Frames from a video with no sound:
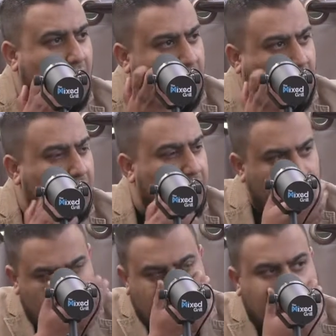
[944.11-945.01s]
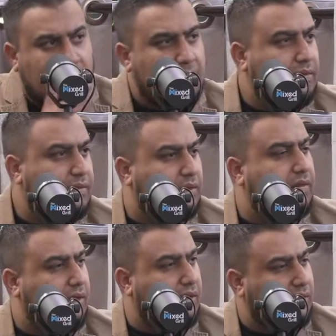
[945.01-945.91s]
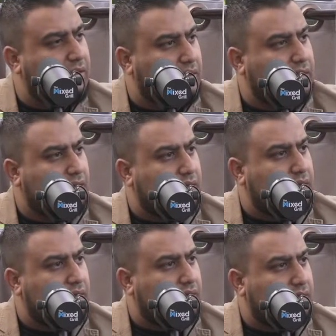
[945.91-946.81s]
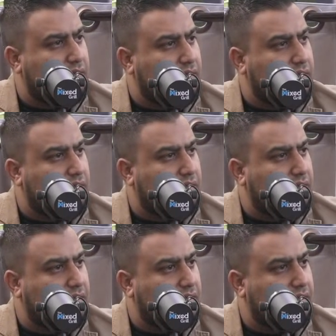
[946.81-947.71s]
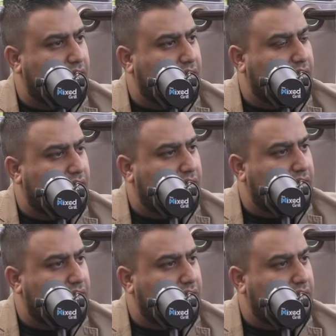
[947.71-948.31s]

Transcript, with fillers: souls on this earth, you know? So I went there